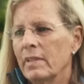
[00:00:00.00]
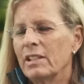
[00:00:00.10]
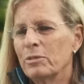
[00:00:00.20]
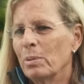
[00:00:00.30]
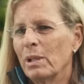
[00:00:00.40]

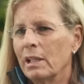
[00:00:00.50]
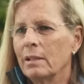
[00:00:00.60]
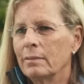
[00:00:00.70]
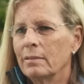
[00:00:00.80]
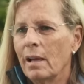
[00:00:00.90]
It's
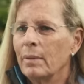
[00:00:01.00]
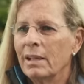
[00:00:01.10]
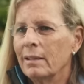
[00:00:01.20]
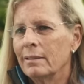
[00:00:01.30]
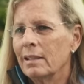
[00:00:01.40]
pretty. I
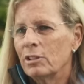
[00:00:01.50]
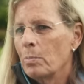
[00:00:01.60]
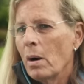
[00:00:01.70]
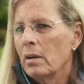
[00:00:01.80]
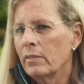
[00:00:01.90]
mean, it's
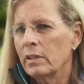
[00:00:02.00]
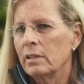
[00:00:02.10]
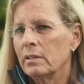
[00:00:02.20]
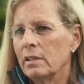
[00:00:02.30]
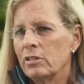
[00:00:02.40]
part of
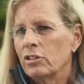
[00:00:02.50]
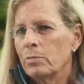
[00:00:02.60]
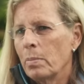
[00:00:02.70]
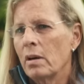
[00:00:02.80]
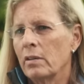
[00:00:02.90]
it. It's
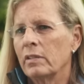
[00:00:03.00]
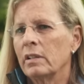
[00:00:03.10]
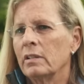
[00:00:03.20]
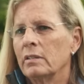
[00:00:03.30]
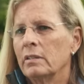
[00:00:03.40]
just part of
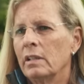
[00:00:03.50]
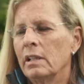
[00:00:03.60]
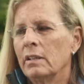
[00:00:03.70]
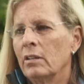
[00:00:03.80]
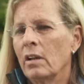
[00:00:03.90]
it.
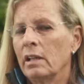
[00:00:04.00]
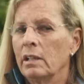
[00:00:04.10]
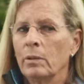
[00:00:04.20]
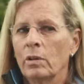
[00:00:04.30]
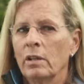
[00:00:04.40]
And they're not
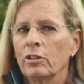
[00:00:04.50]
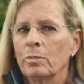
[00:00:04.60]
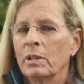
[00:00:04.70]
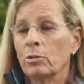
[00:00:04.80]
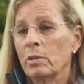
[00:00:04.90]
anywhere else
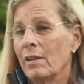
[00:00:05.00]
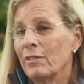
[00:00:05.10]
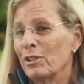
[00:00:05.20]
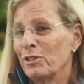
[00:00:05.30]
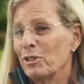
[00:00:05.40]
because we
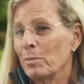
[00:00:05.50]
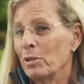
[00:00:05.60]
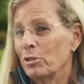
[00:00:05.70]
haven't disturbed the